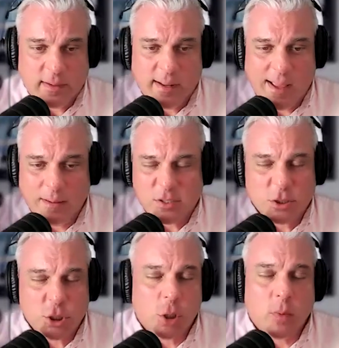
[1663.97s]
And I'm
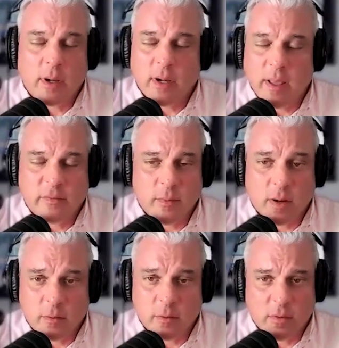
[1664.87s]
sure we're going to have
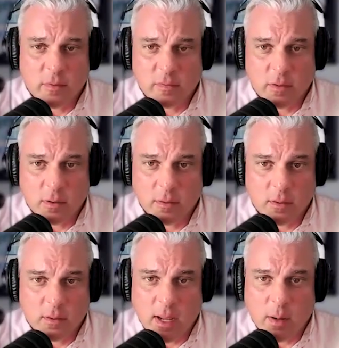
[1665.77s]
some other ones in our
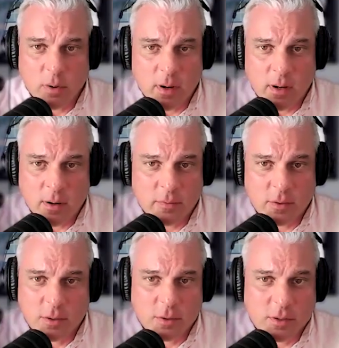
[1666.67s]
little library here
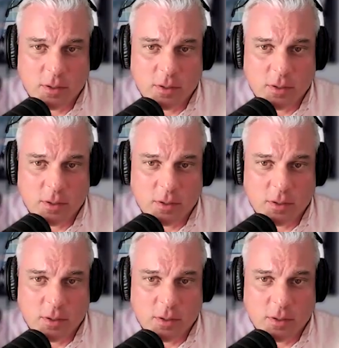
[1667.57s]
that are good